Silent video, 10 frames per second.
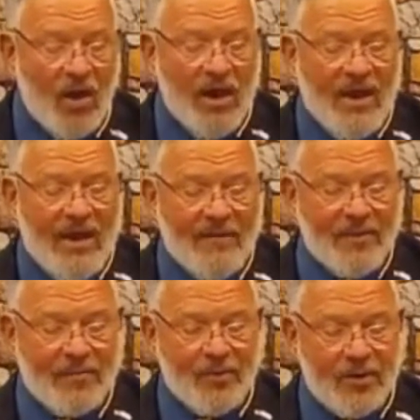have
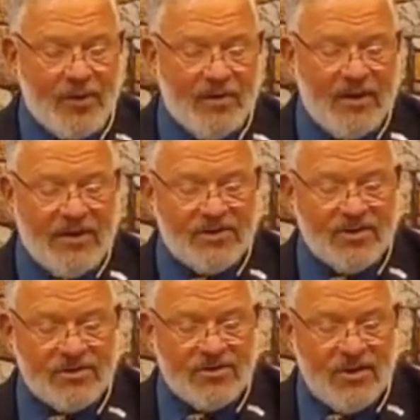been put in
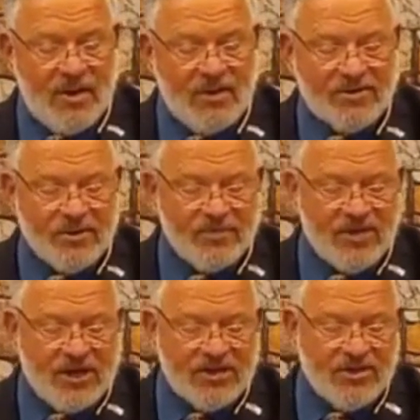
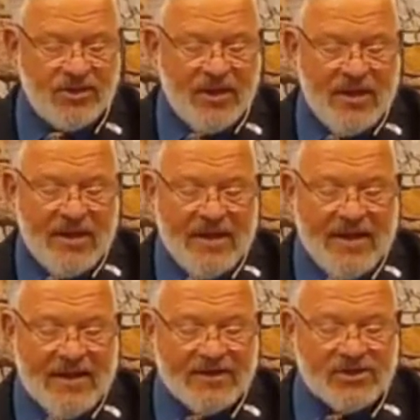subjection,
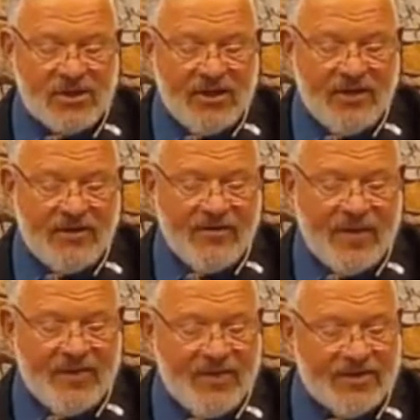it is clear
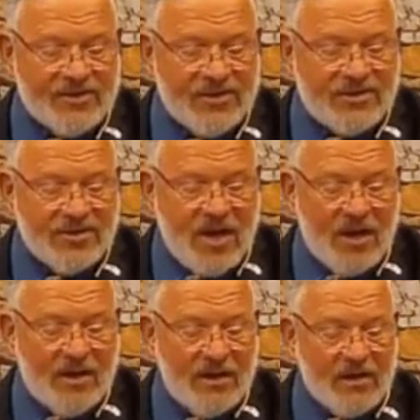that this does not
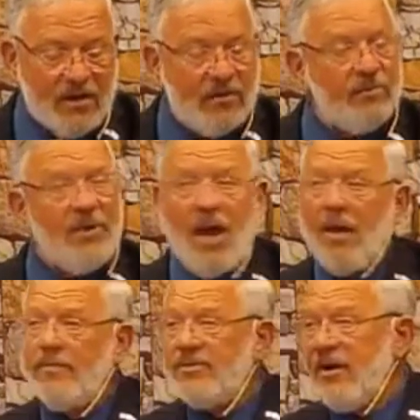include God
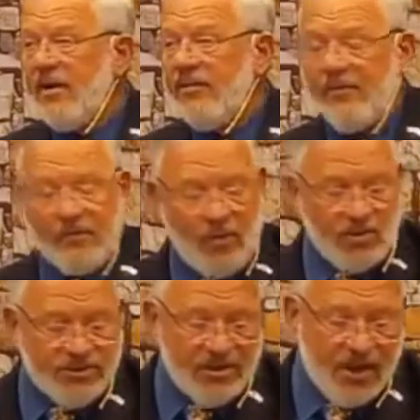himself. Of
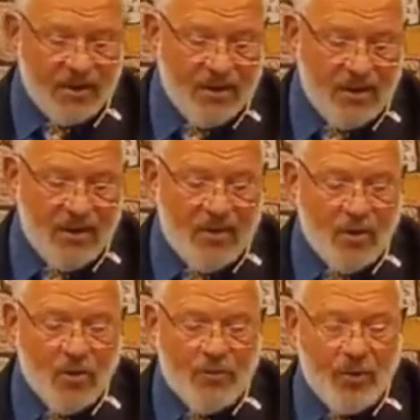course not,
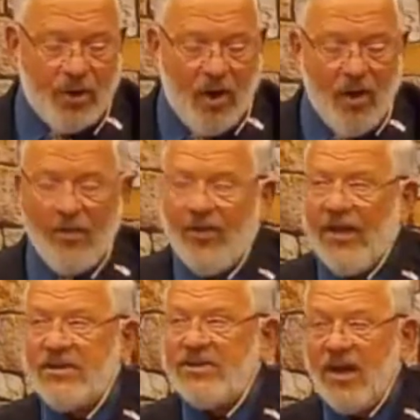who put all
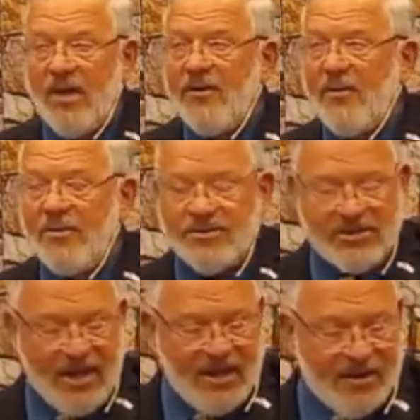things under
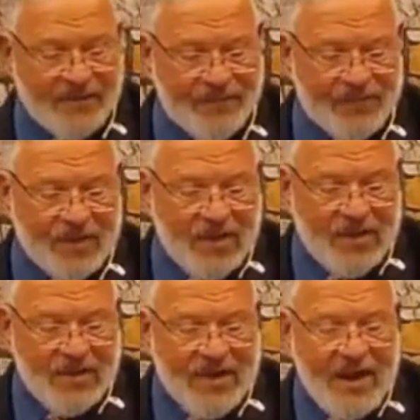Messiah.
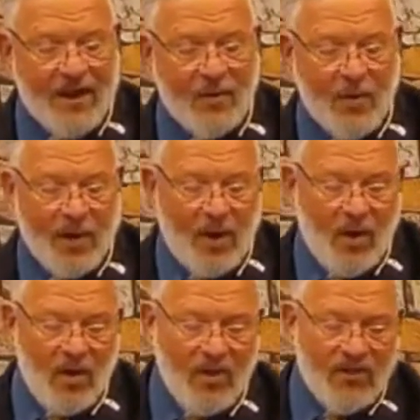"Now, when
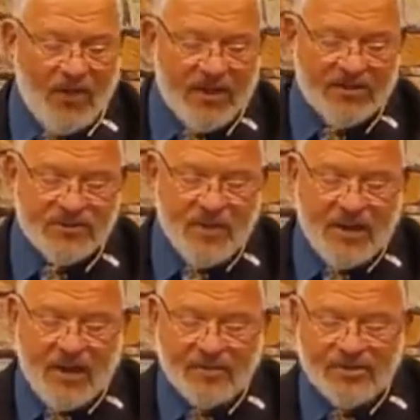all things
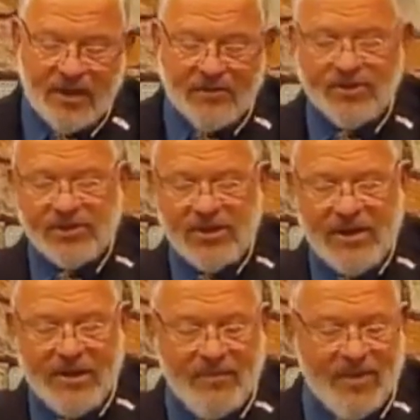become subject to
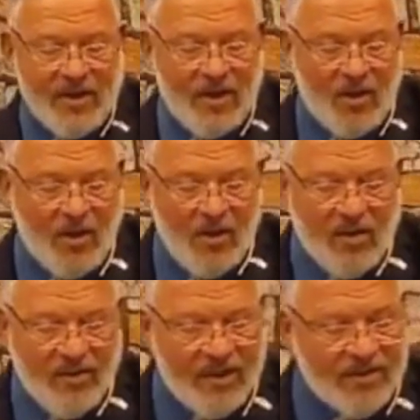him, then the